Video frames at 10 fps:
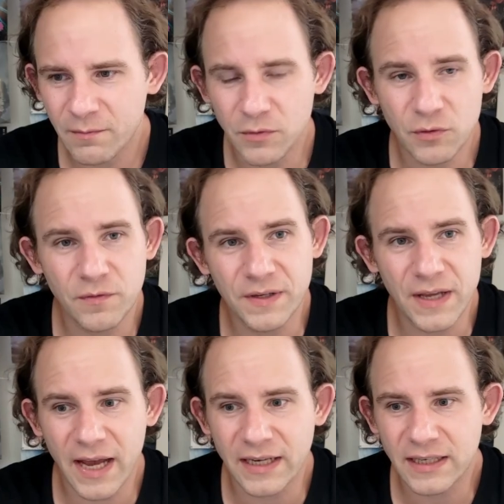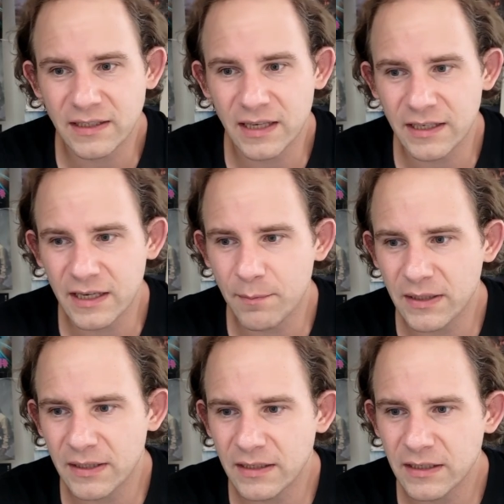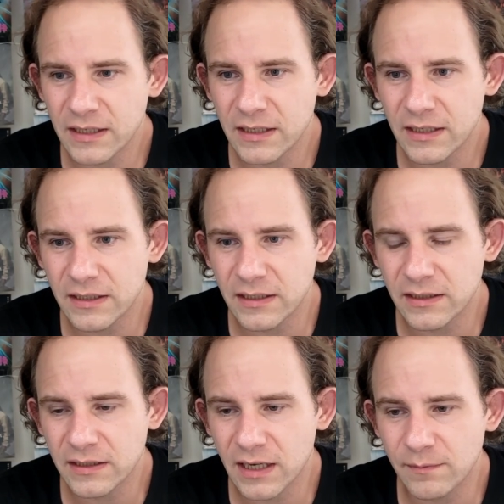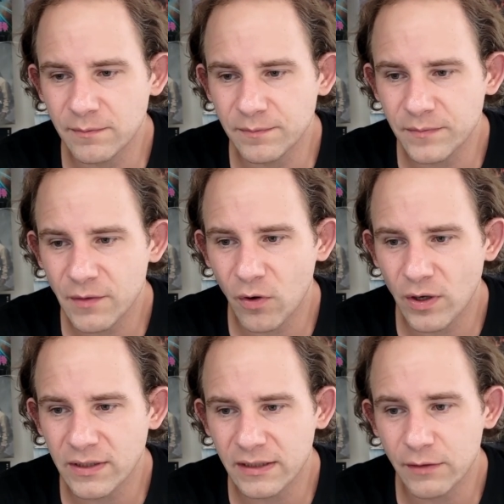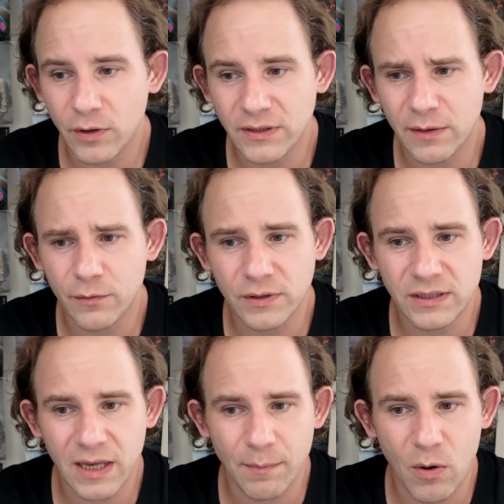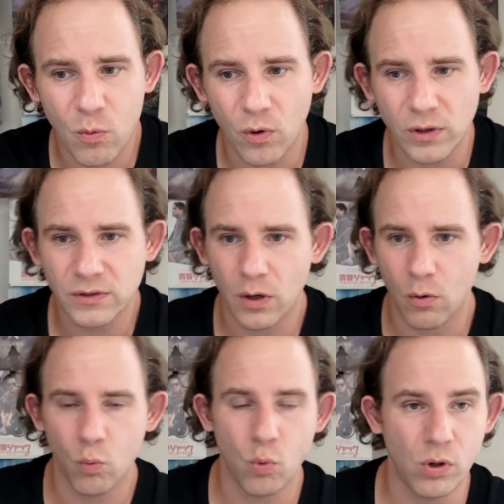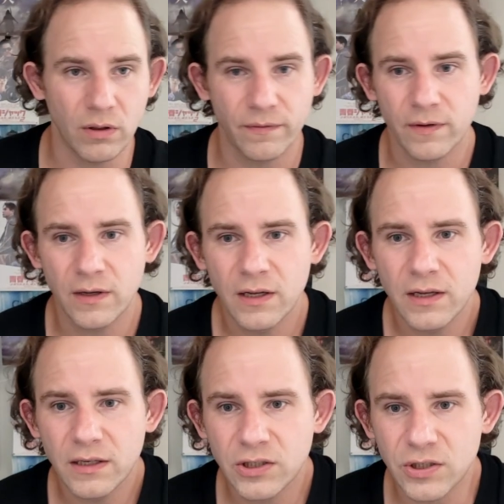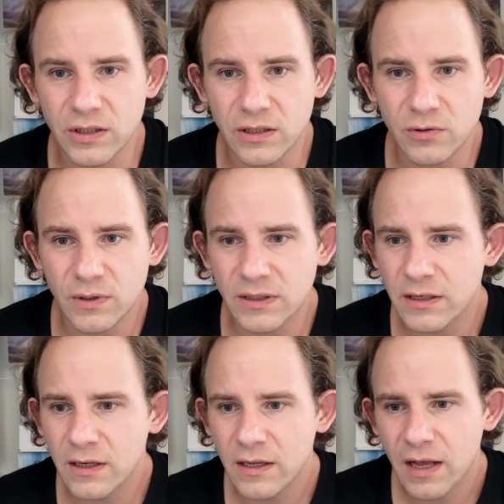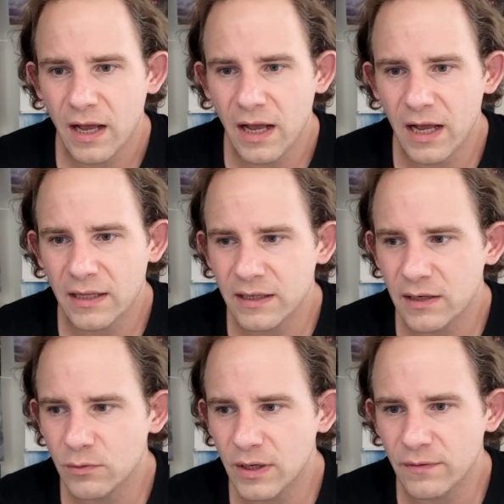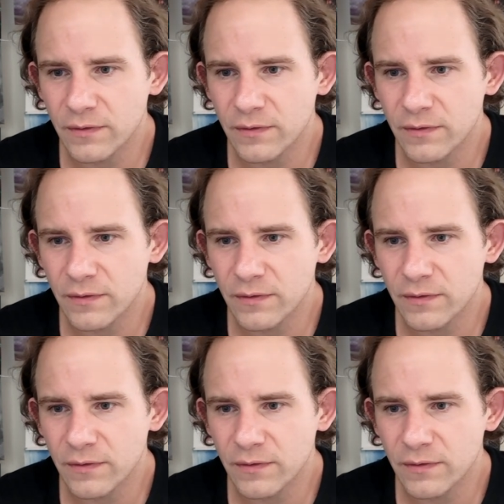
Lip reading: movie actors are here. But then he did some voice acting, for example, for Summer Wars or Wolf Children. And then we